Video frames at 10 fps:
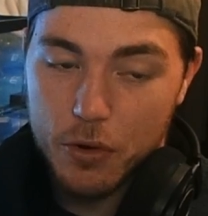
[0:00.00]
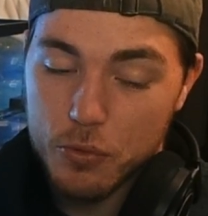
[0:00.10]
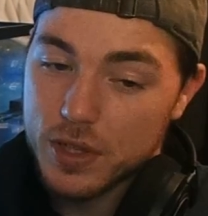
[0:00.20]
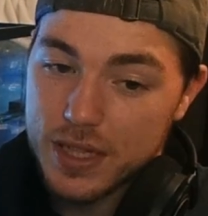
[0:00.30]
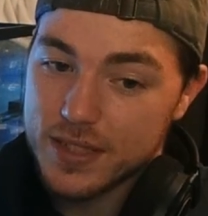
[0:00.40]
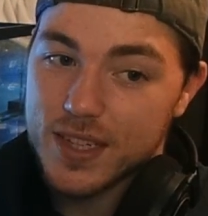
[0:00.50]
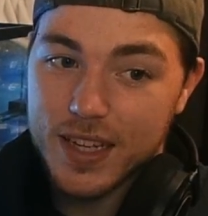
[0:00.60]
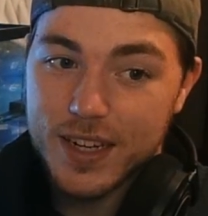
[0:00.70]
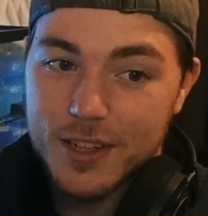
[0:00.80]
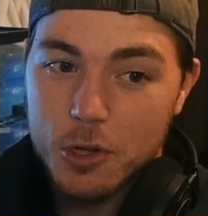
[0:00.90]
releasing
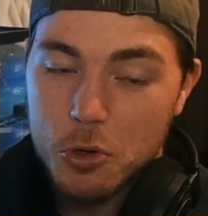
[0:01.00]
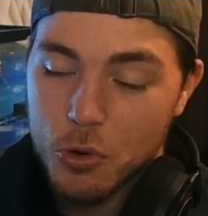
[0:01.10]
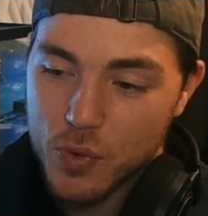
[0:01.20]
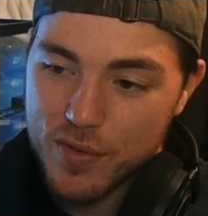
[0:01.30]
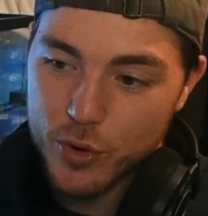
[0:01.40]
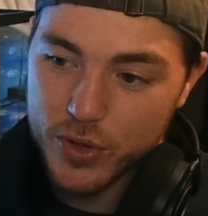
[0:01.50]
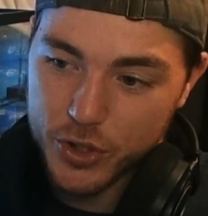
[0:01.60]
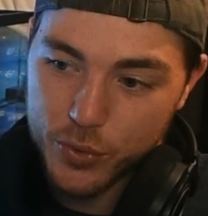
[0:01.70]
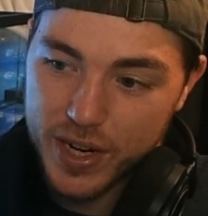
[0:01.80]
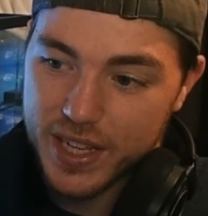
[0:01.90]
it in a local river and
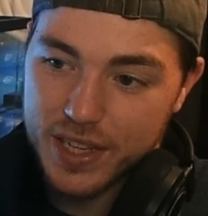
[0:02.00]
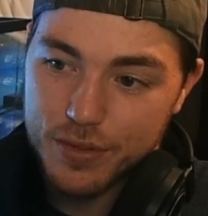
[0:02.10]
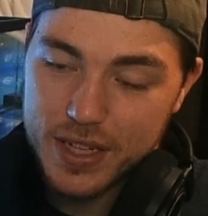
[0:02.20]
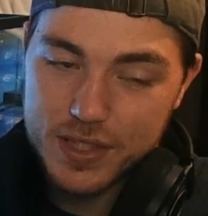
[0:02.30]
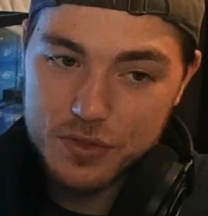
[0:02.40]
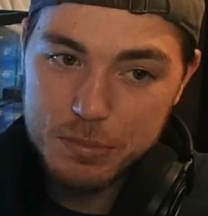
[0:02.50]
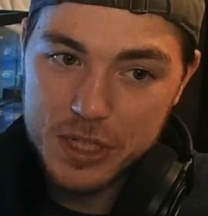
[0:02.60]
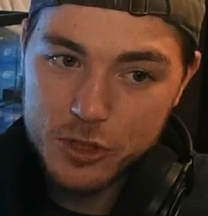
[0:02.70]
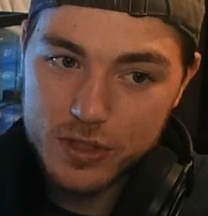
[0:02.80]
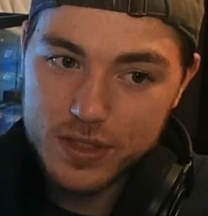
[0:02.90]
creating invasive
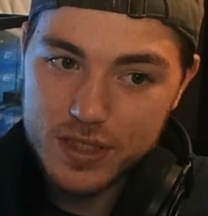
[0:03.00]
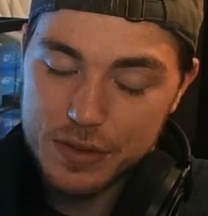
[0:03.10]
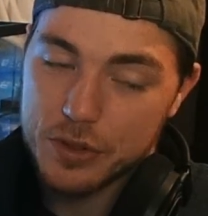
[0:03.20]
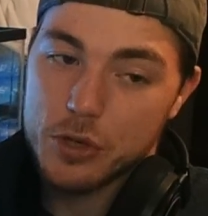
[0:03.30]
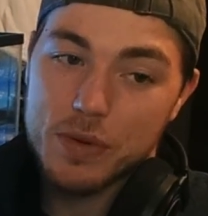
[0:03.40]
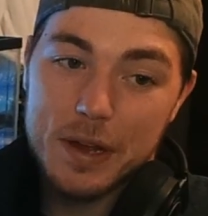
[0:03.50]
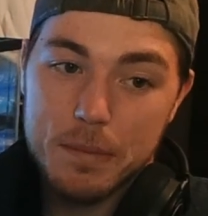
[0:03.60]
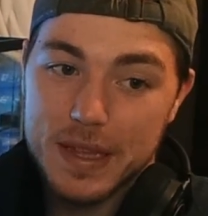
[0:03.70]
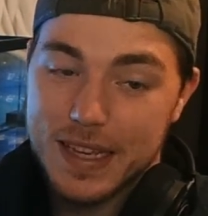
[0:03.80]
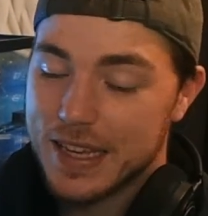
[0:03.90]
species, even though around
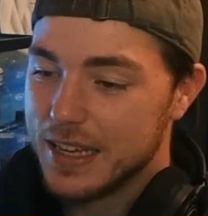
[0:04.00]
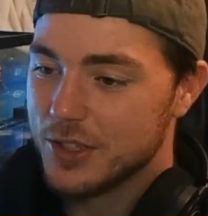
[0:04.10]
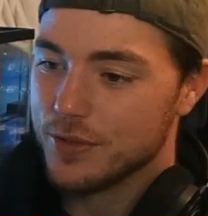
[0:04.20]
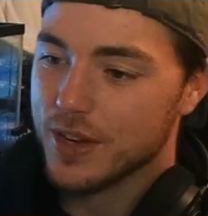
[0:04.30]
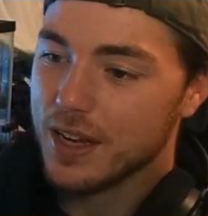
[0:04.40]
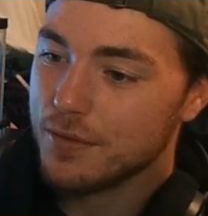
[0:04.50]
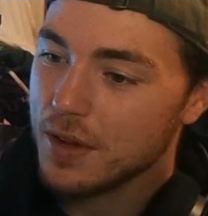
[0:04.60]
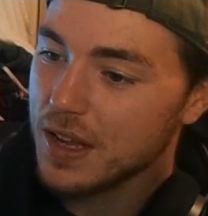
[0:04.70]
me they can't survive.